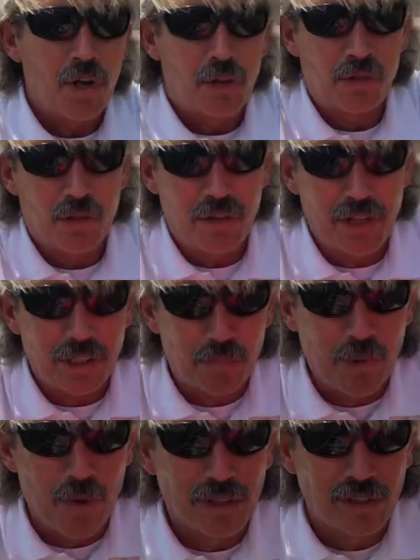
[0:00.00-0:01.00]
So this
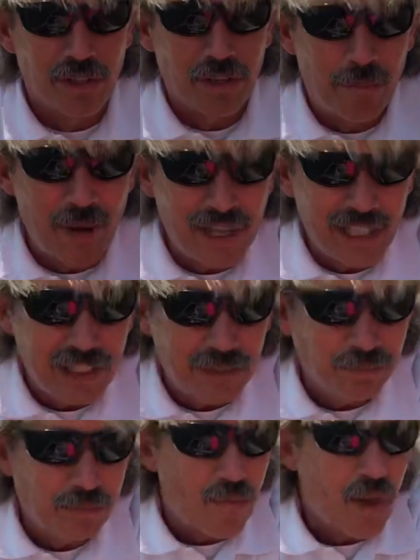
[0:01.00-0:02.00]
poor little bunny,
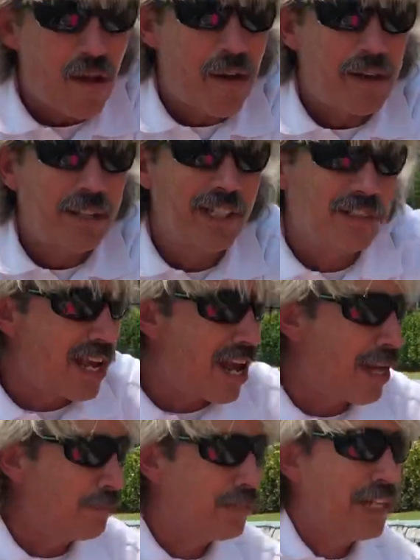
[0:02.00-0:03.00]
its
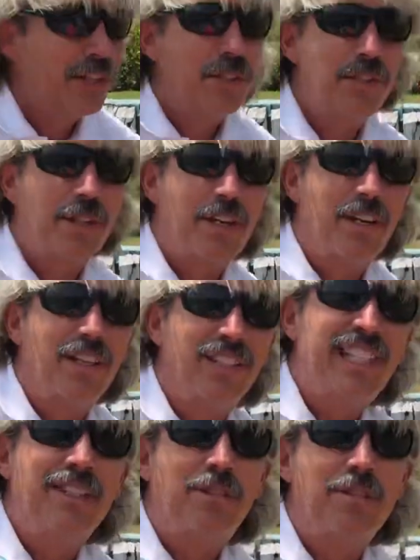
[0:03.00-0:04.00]
adaptations are gonna
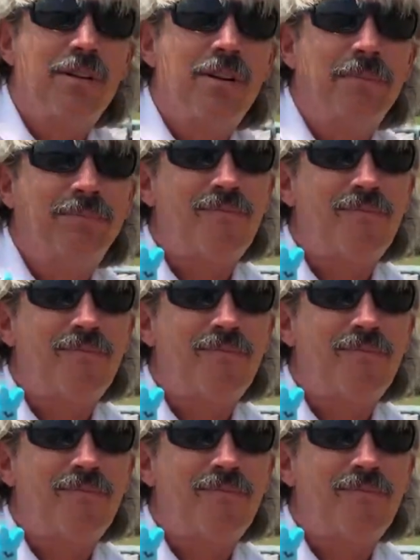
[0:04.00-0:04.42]
lead to